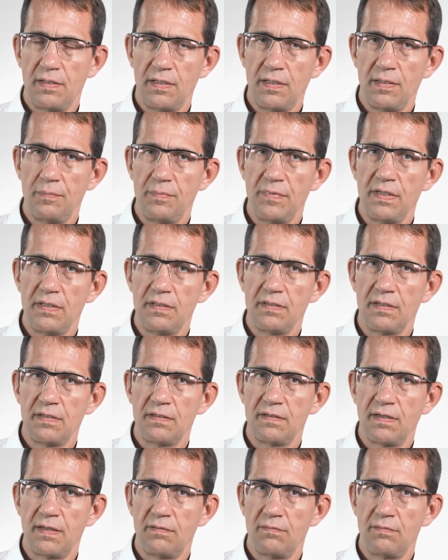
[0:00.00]

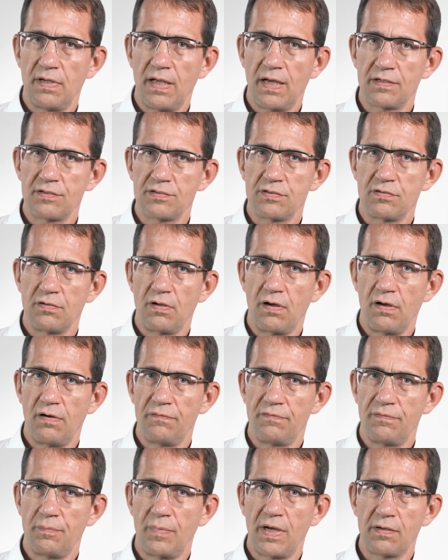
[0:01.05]
immediate reaction
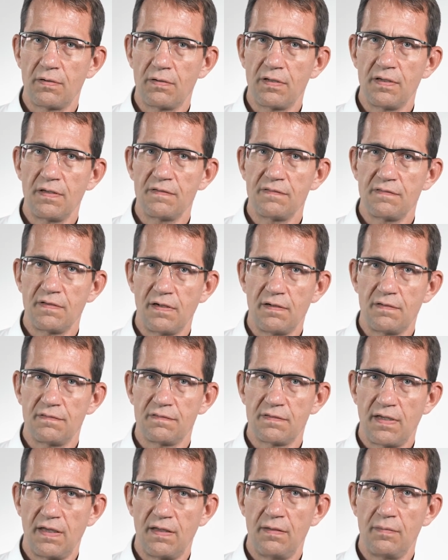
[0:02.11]
of microglia cells
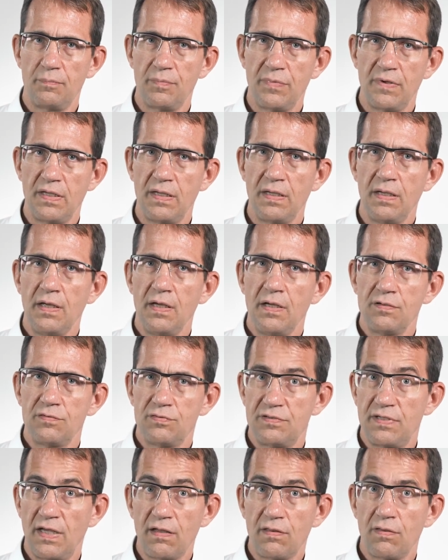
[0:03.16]
can be to
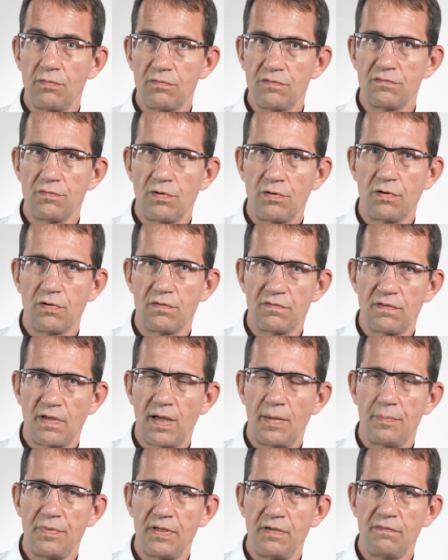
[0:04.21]
take those neurons
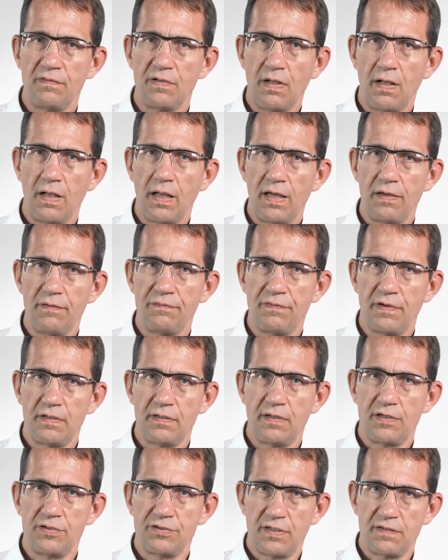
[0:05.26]
up even alive and
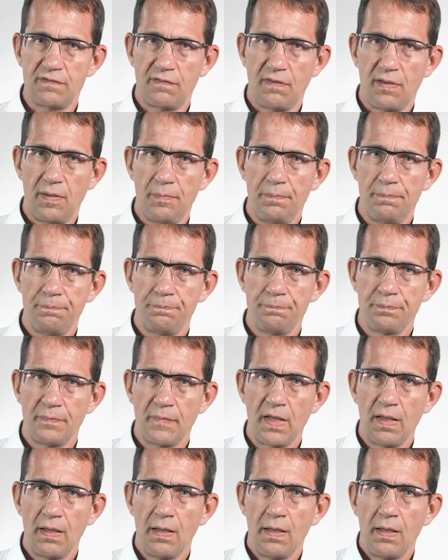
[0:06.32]
digest them.
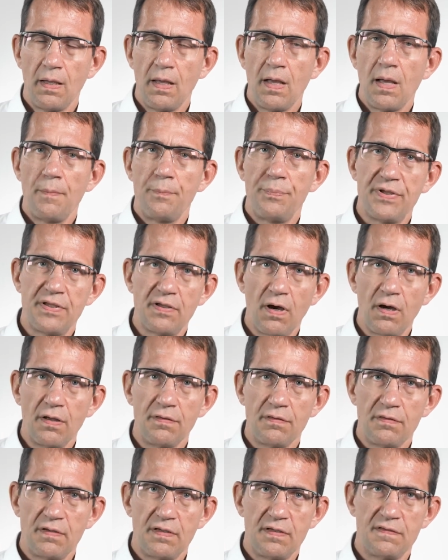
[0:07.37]

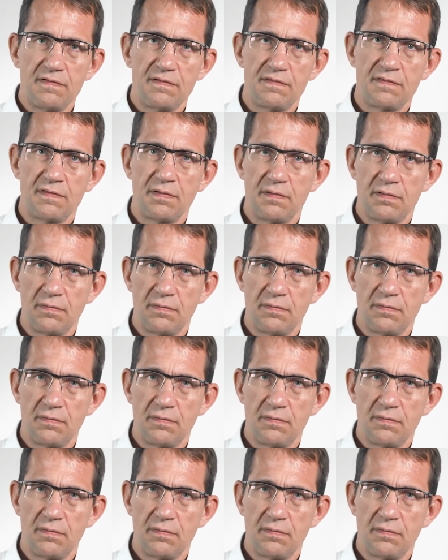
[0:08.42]
Beyond these